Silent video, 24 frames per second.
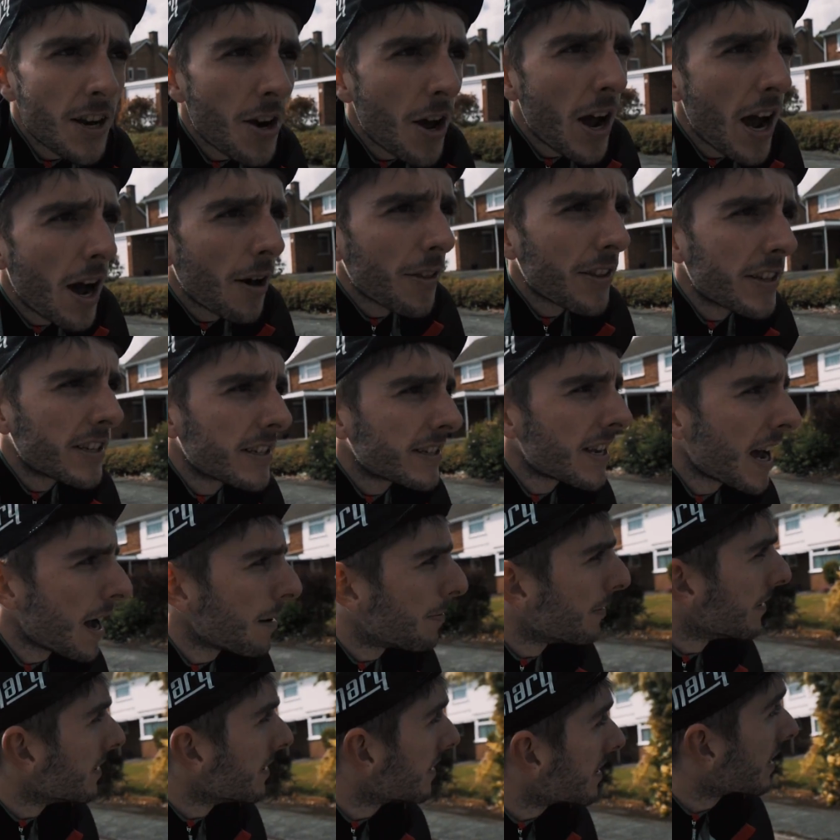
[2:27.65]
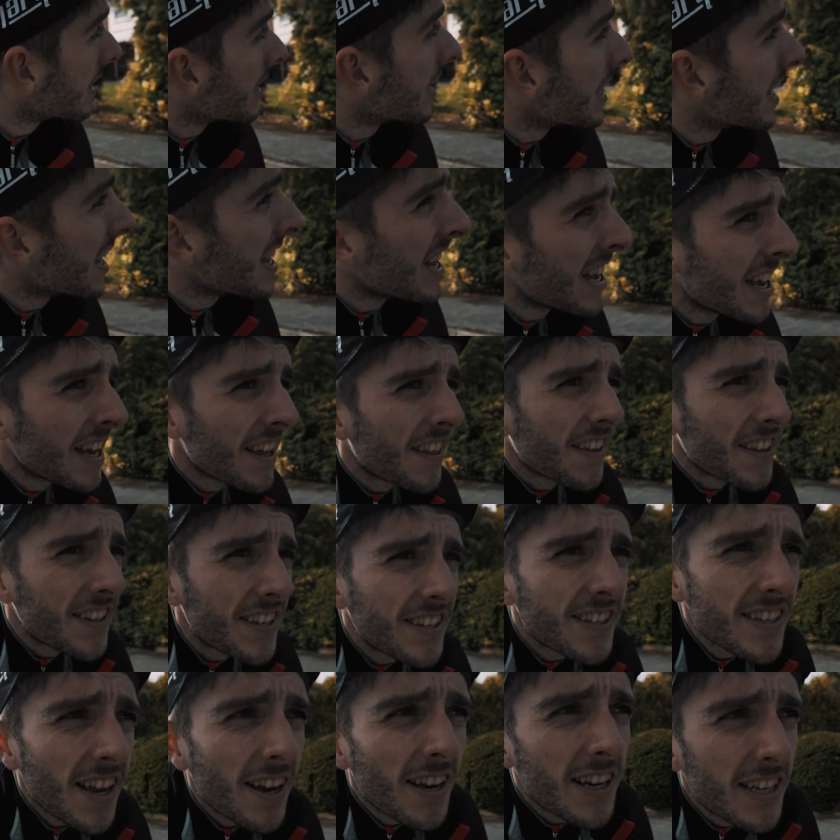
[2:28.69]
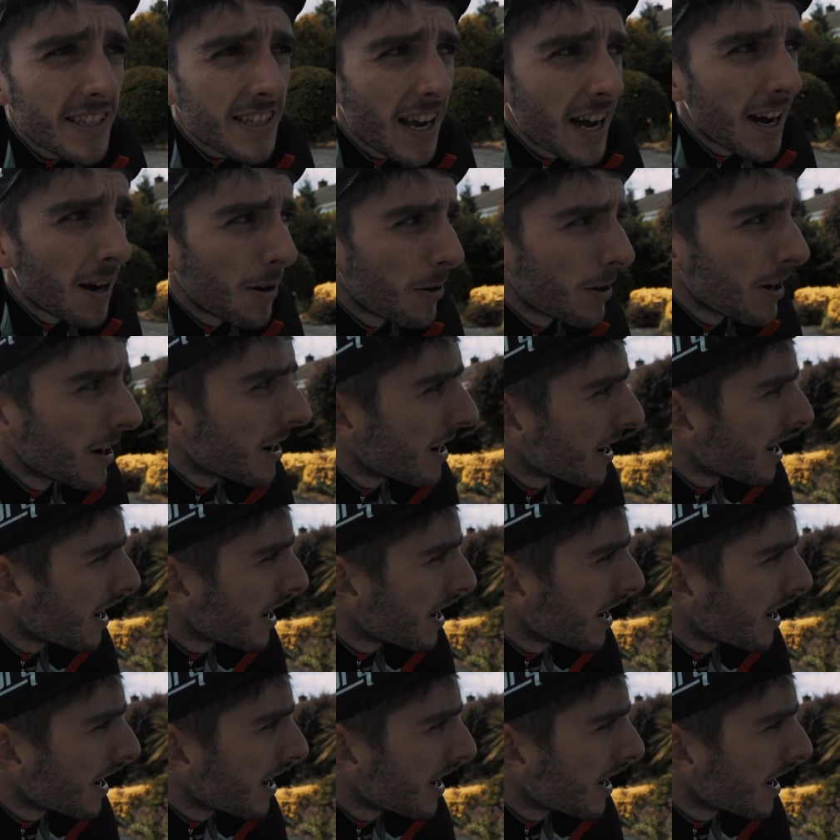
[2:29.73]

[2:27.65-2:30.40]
Don't know how this has happened. The sun is out.